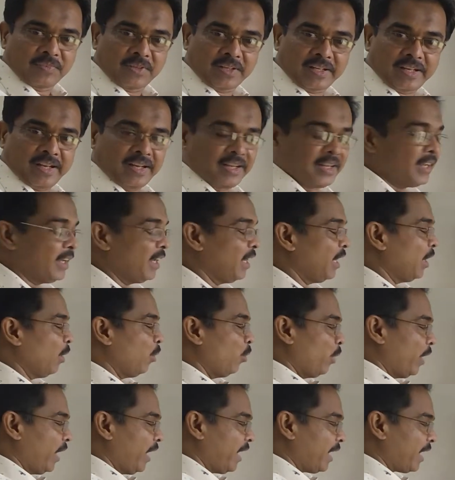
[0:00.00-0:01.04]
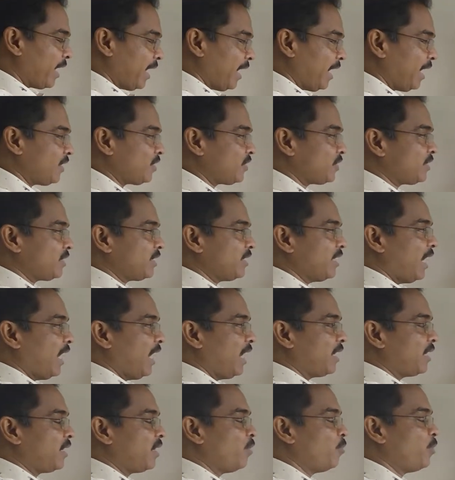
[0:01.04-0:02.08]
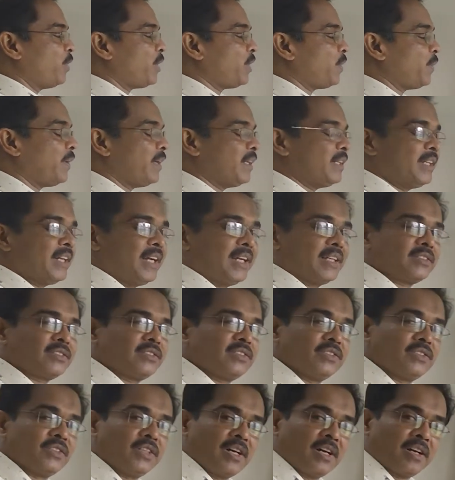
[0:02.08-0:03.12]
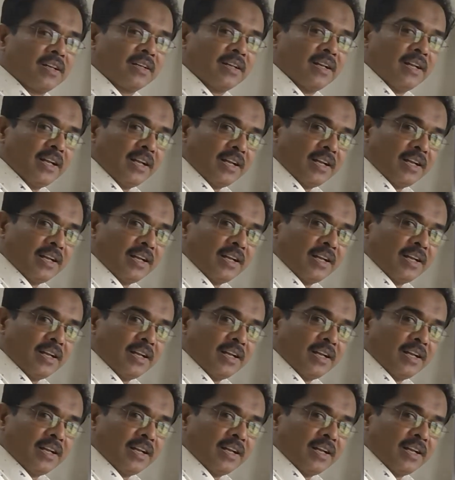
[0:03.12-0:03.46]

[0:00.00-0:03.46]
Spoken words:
Okay. Whereas the angle between the axes are